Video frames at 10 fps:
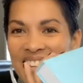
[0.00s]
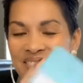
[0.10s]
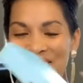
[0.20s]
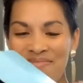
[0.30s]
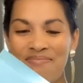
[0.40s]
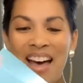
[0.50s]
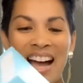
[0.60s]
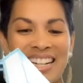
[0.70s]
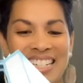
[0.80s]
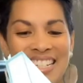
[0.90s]

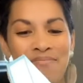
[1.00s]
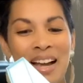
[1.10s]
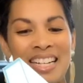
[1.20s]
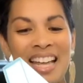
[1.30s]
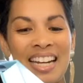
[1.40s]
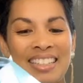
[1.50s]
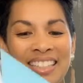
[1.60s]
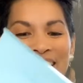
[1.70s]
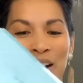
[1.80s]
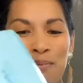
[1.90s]

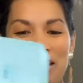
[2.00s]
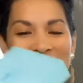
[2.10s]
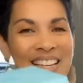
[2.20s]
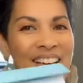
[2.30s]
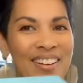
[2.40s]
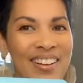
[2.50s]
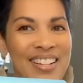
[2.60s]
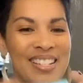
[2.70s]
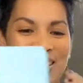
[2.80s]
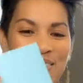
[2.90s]
magnetically comes together.
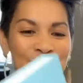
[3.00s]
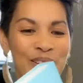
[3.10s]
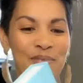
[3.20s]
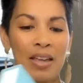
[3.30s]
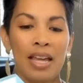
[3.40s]
So cool.